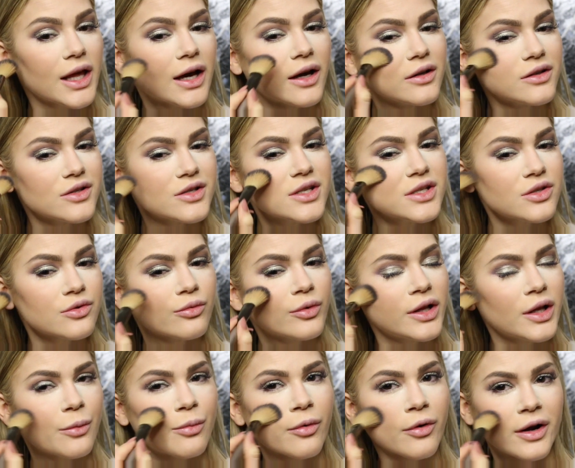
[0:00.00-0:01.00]
Yeah, just
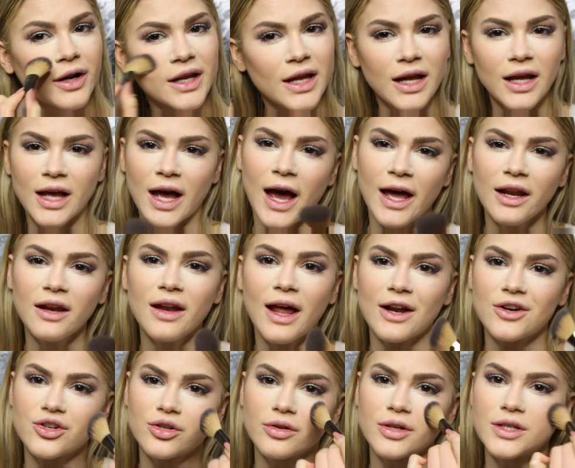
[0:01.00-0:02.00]
really pretty and kind of
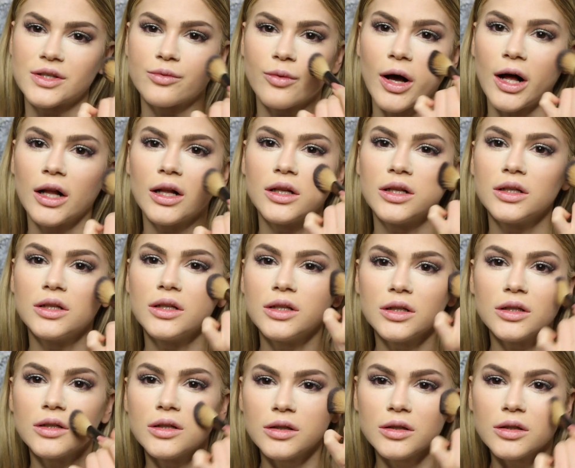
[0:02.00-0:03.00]
natural as well.
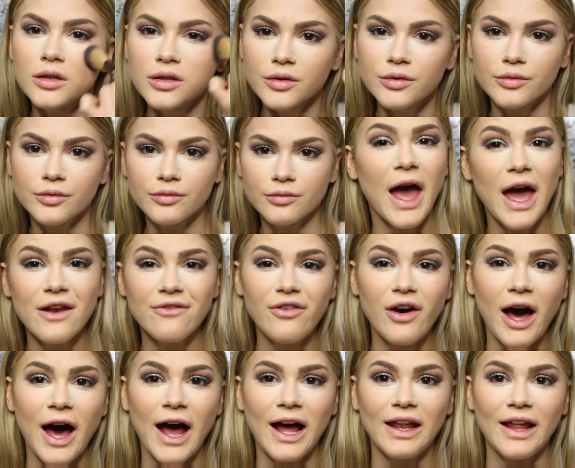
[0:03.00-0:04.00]
And for
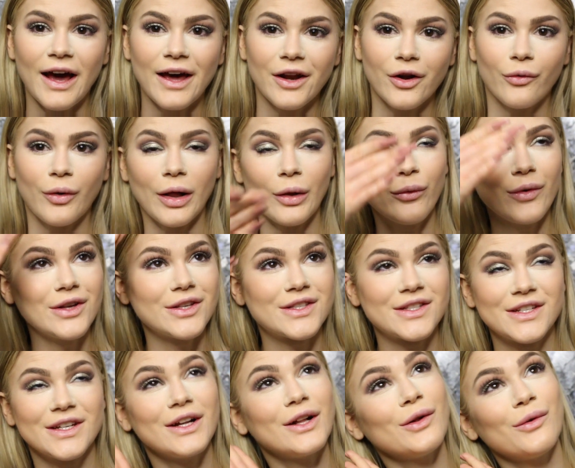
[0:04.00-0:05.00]
highlighter, while we're
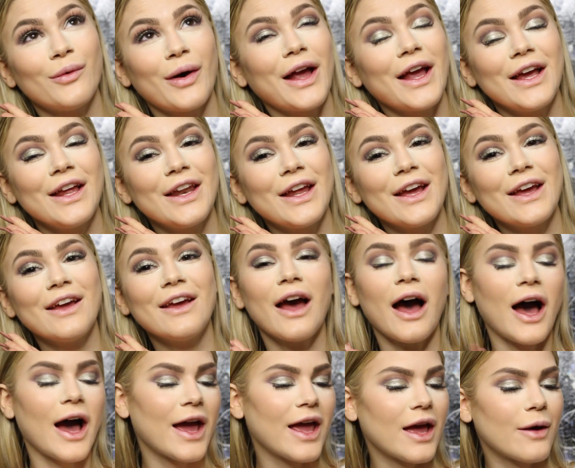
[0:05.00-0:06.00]
still waiting,
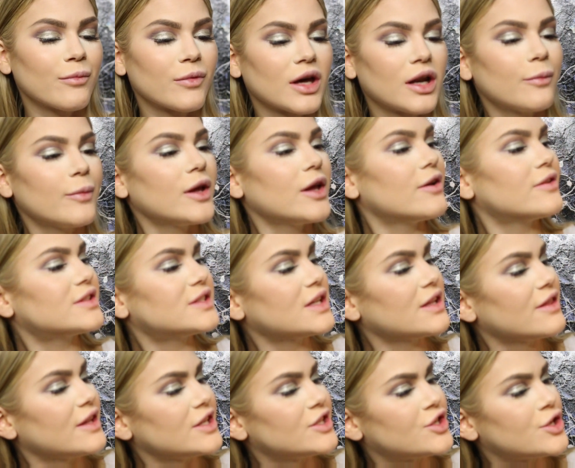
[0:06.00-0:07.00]
I am gonna be
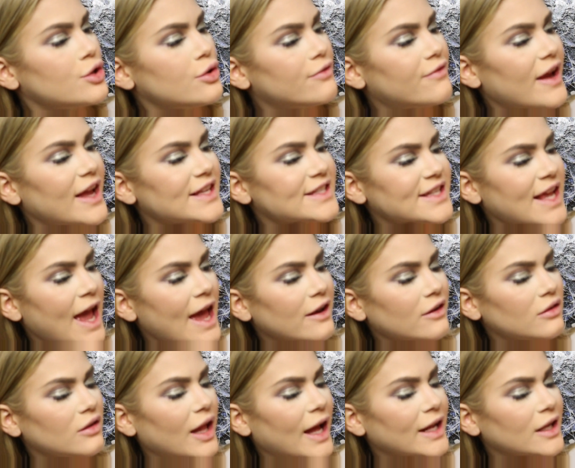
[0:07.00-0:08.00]
using the Too Faced
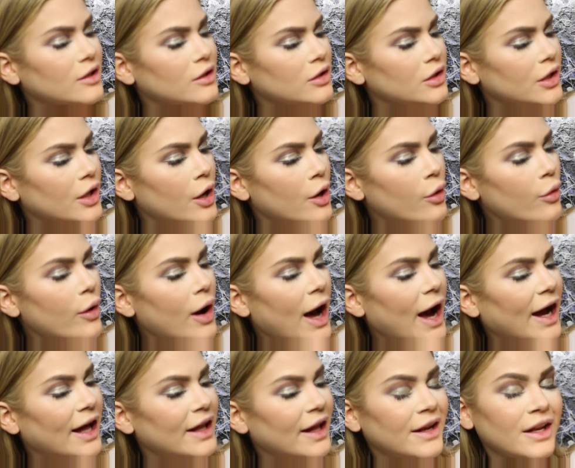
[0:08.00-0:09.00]
Candlelight Glow
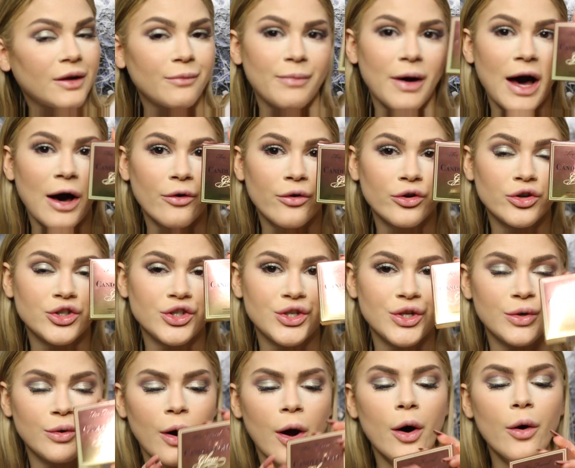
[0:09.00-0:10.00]
Highlighting Powder
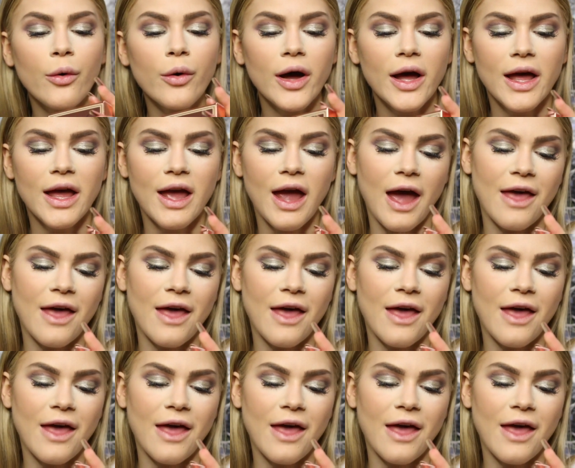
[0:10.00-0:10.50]
Duo.